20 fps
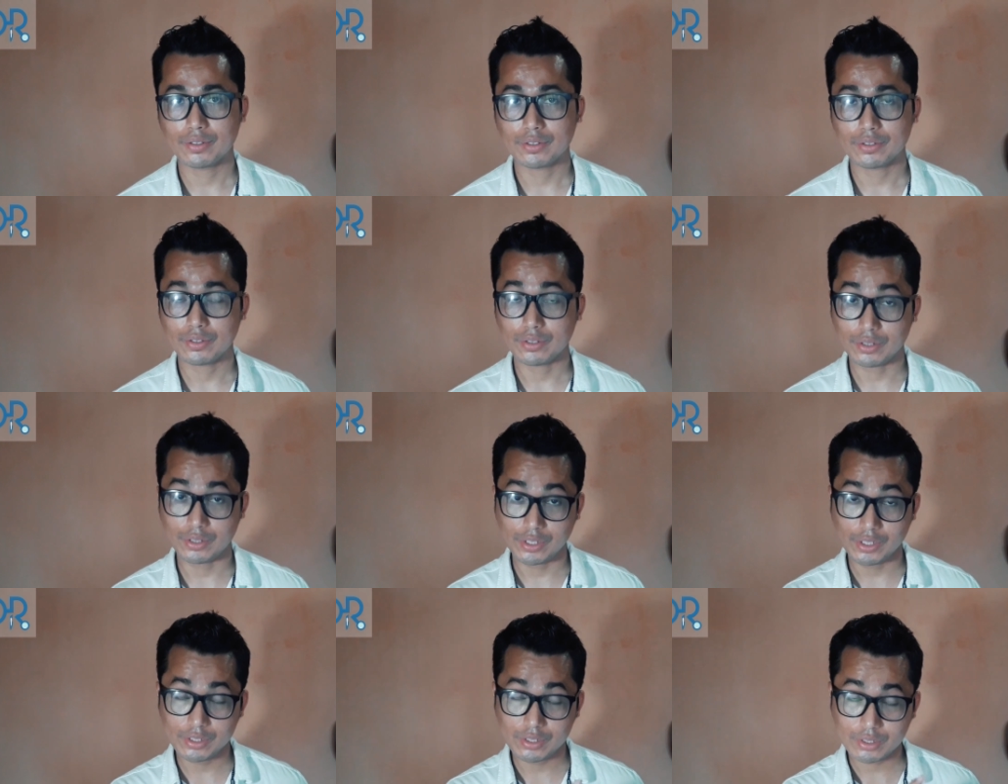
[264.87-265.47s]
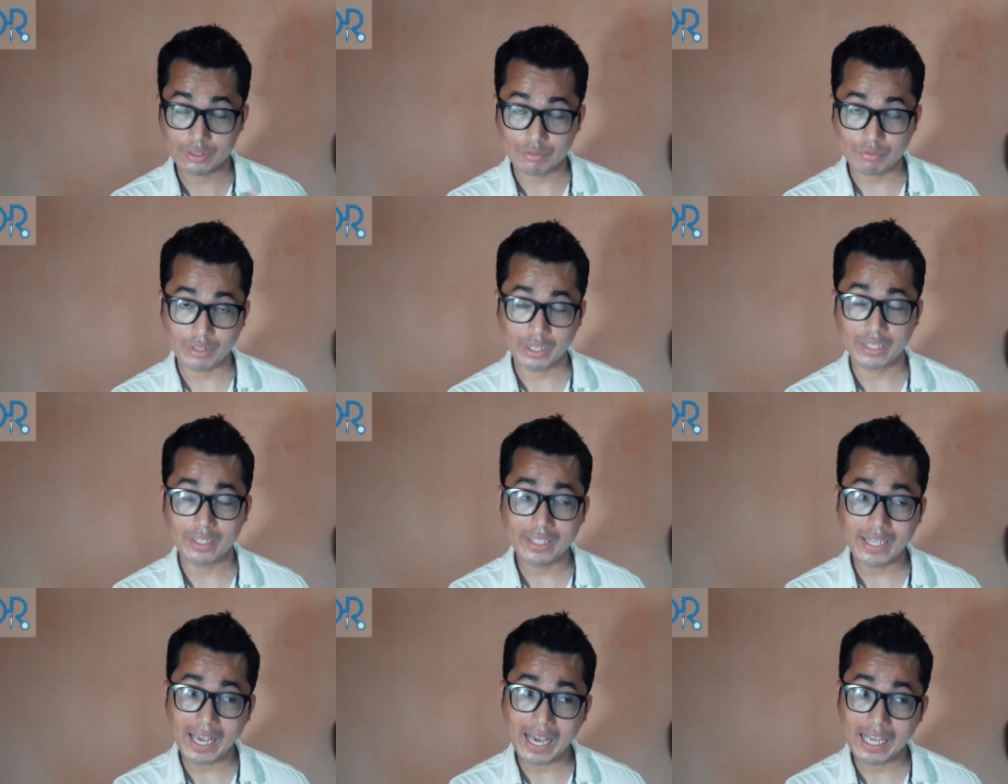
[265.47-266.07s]
This
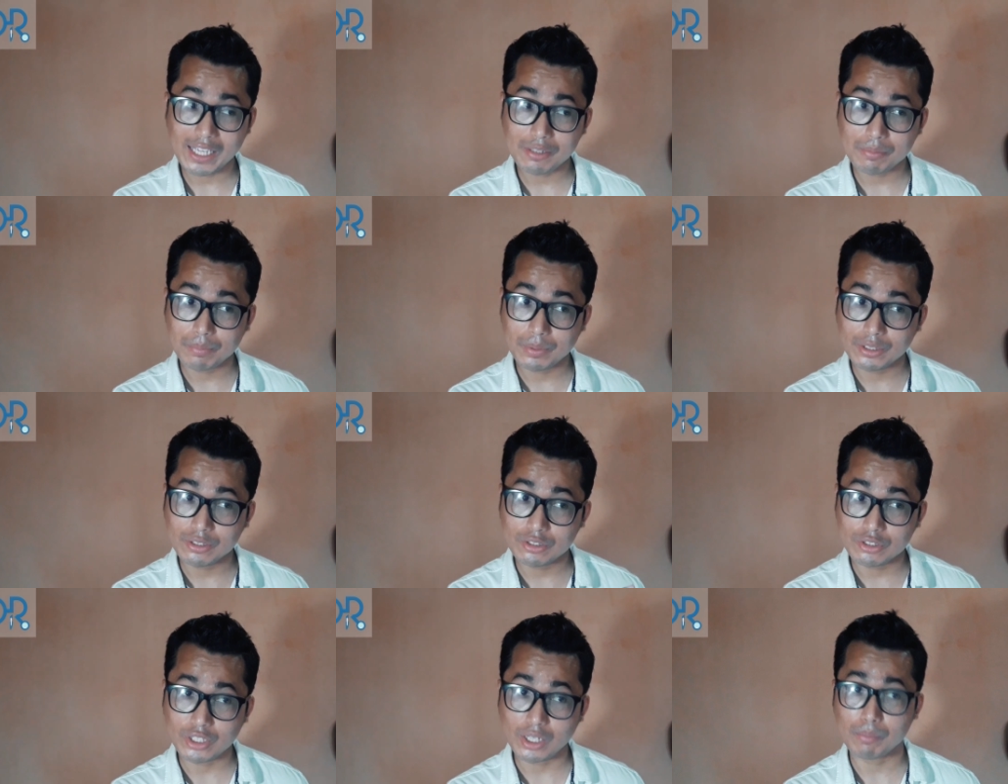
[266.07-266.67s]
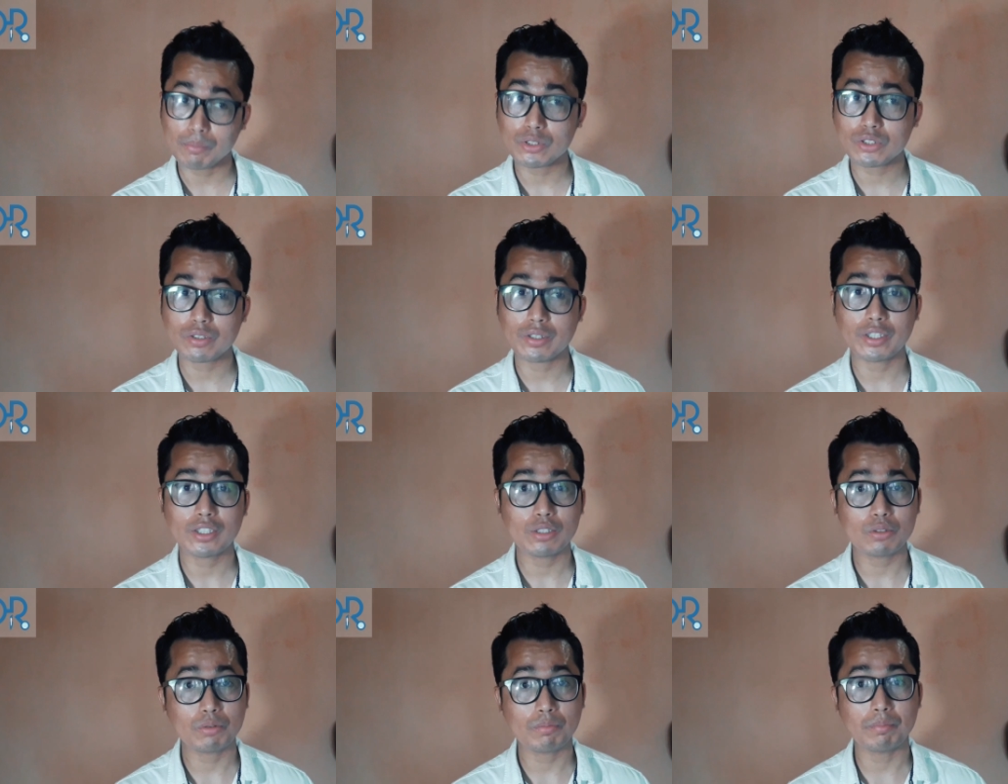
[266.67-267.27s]
training has been
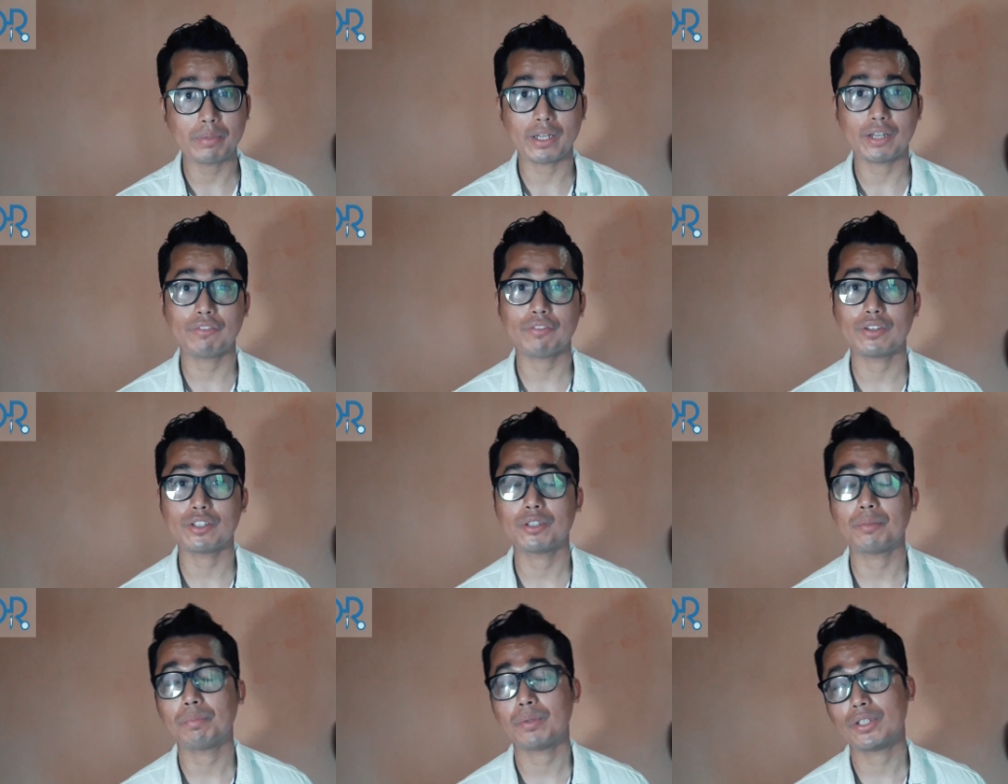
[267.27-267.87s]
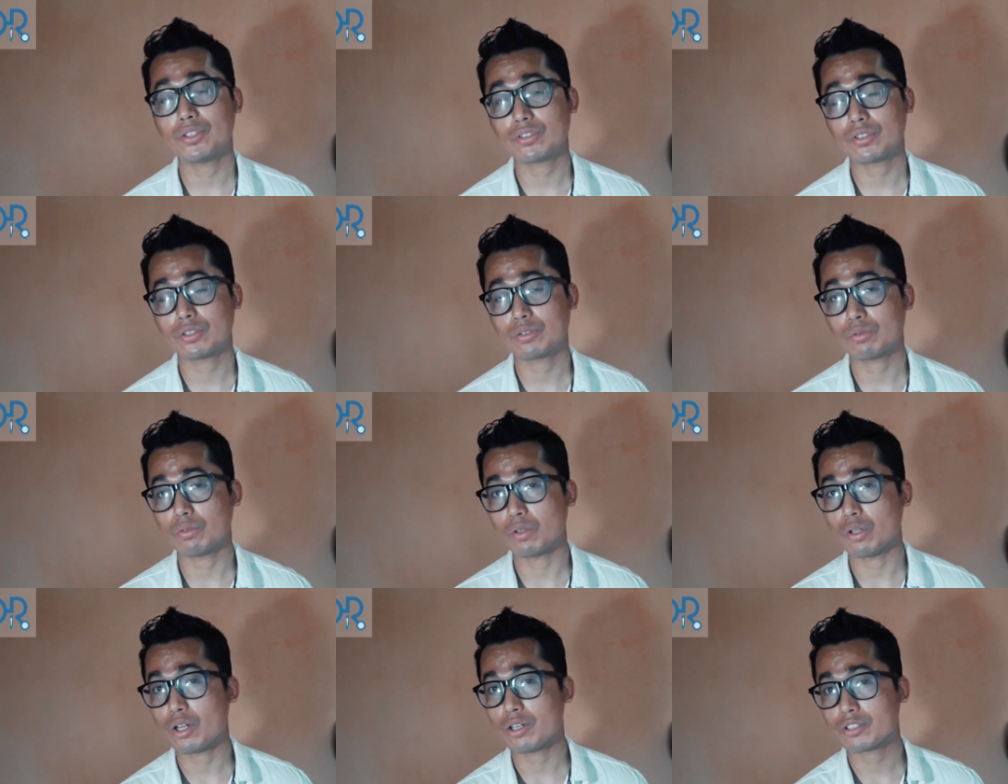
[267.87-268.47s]
demonstrated to benefit the patients with
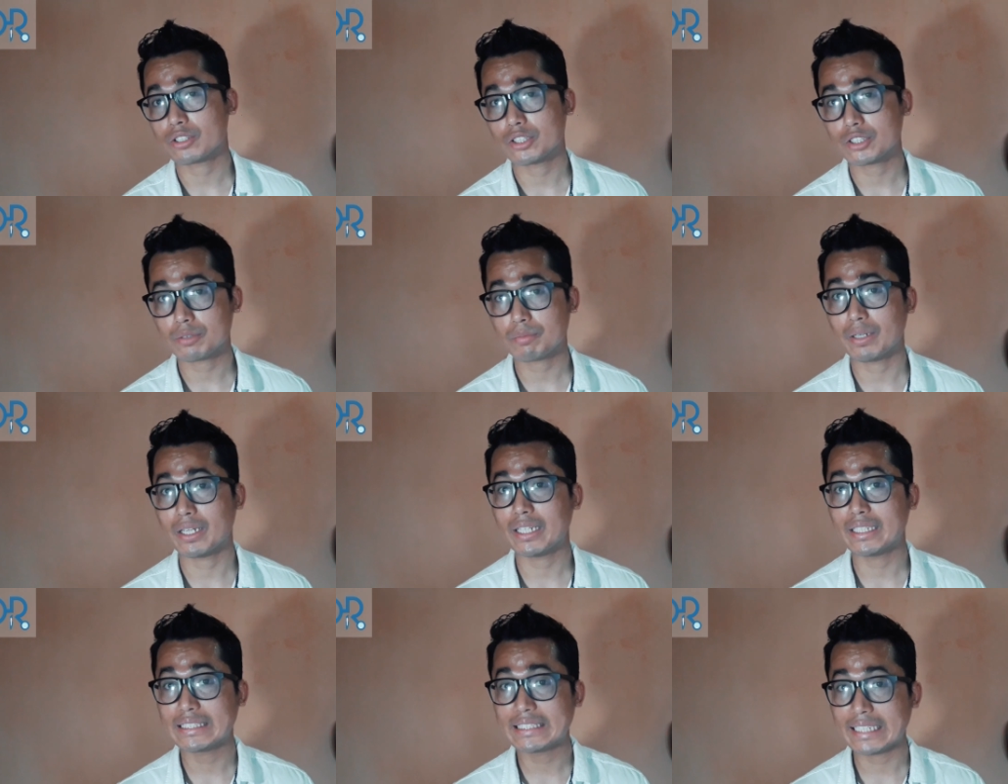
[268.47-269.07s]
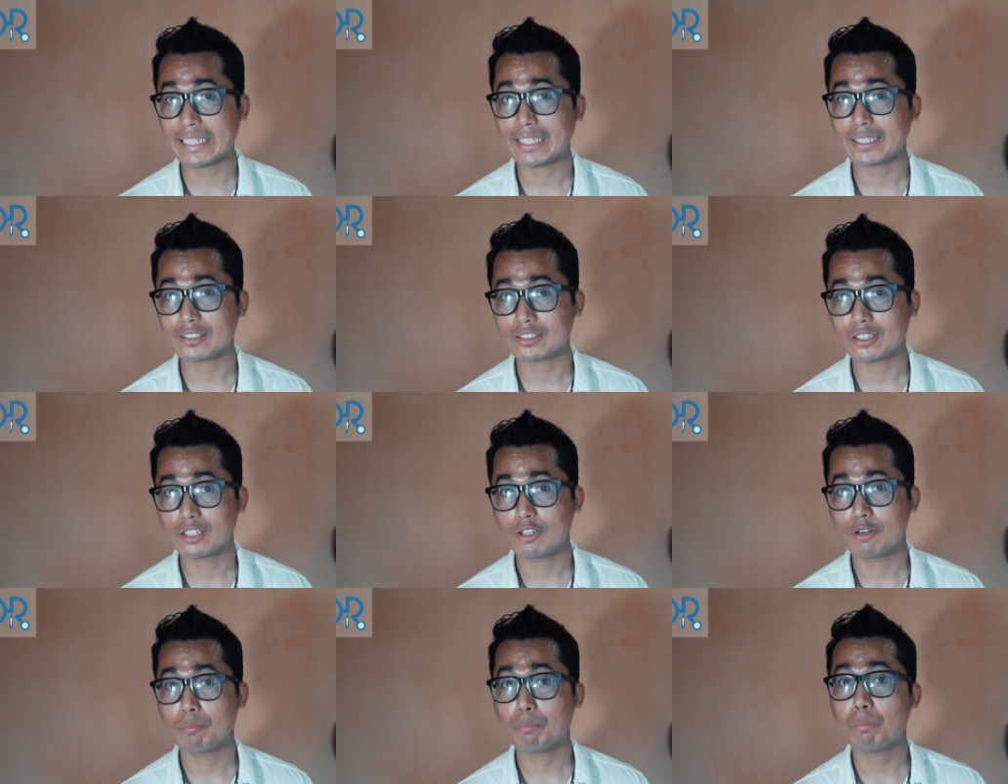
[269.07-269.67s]
loss of smell and taste
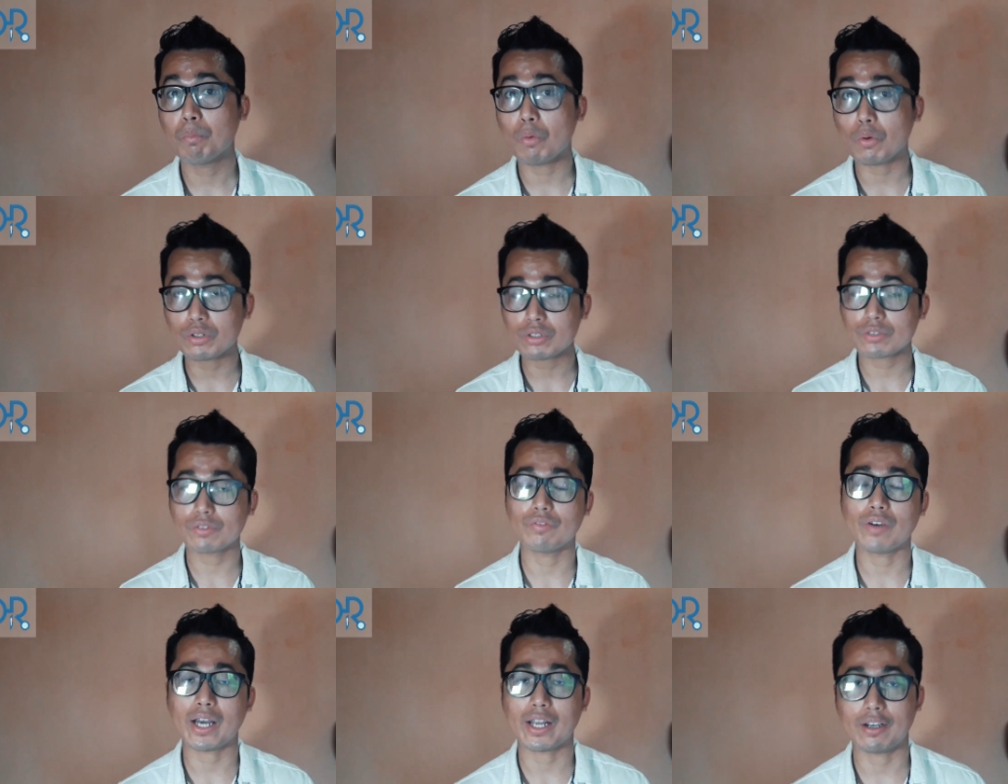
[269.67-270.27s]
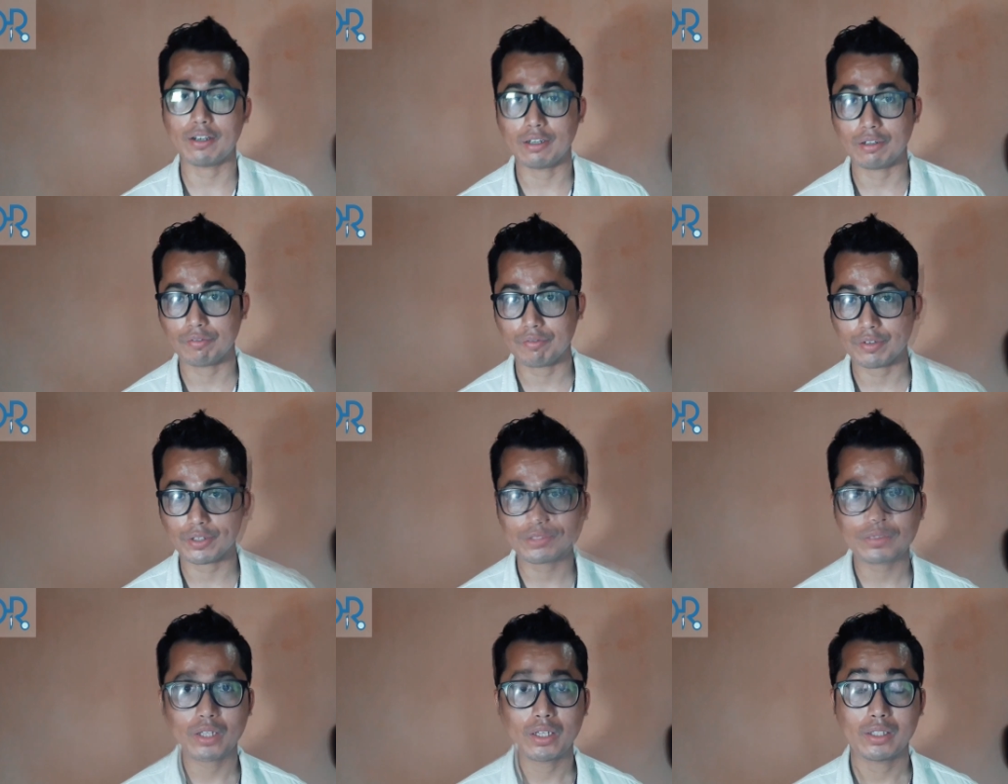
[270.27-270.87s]
post-viral
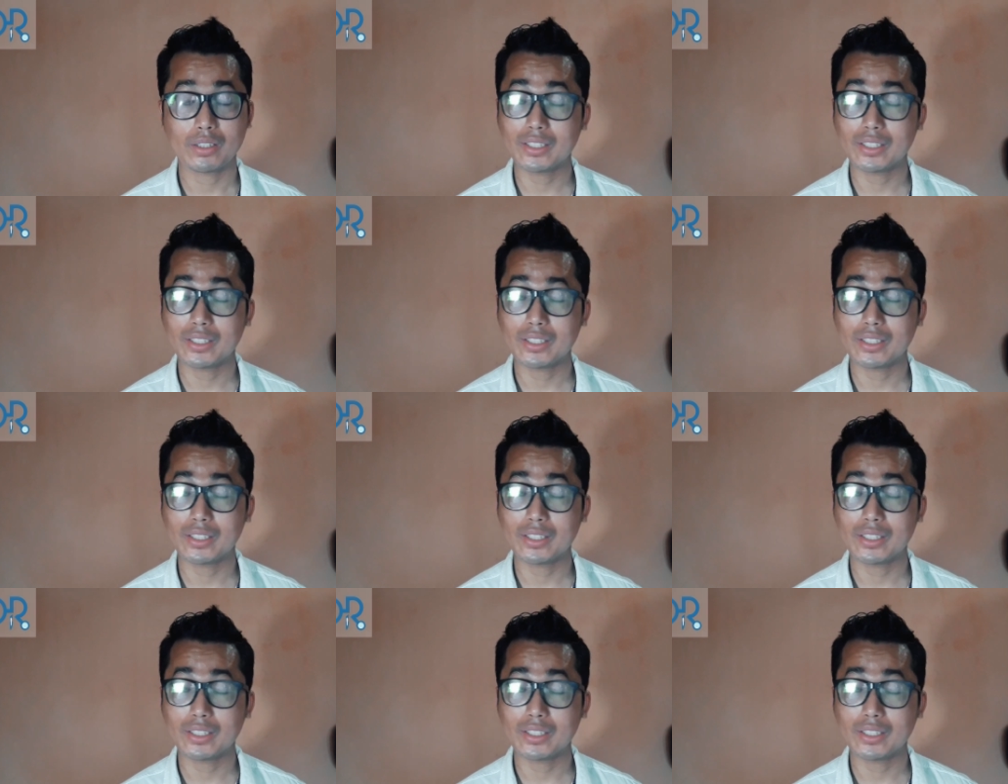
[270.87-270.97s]
infection.